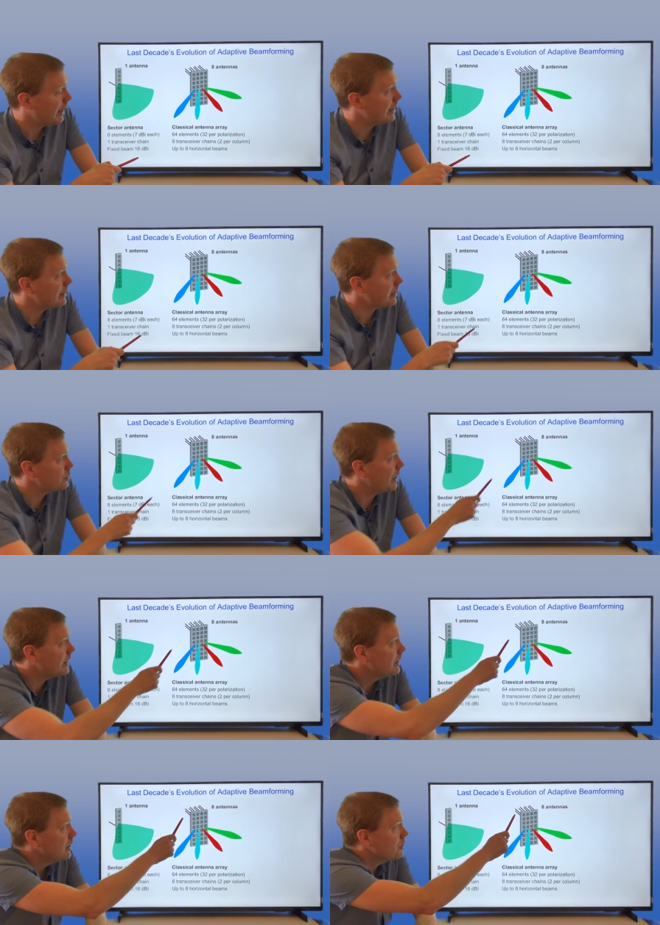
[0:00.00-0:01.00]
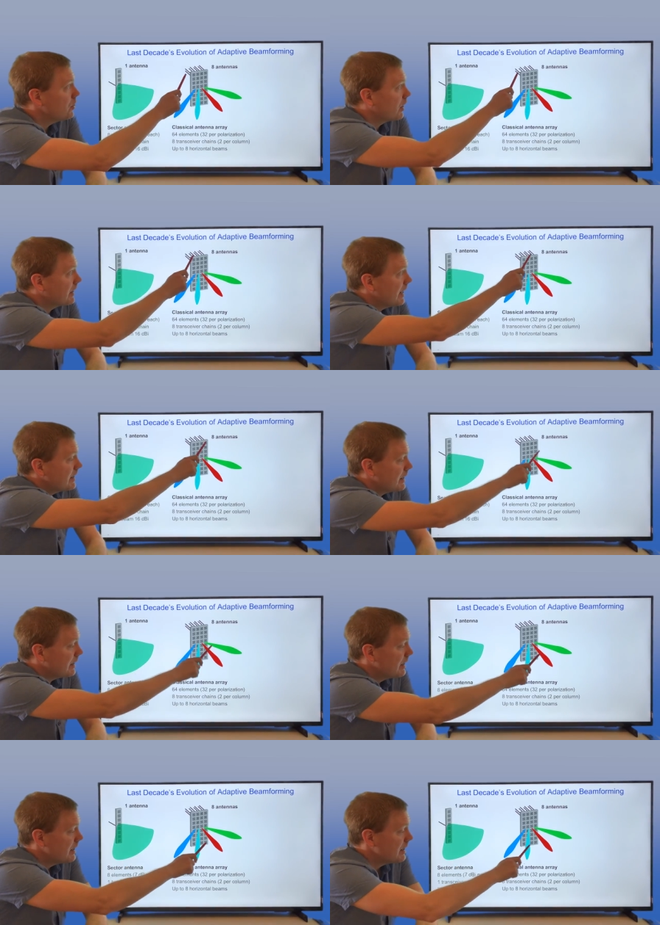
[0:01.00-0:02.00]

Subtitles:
And in that way, you are getting